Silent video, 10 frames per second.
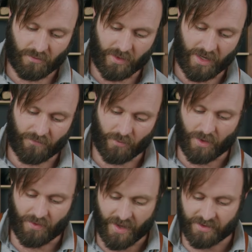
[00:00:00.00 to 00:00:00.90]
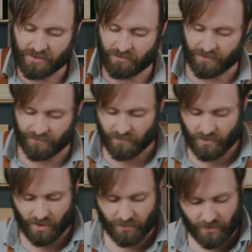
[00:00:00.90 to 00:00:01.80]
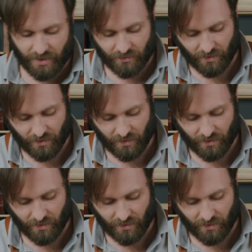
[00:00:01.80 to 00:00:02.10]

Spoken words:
we have the 1000 grit. I'm going to make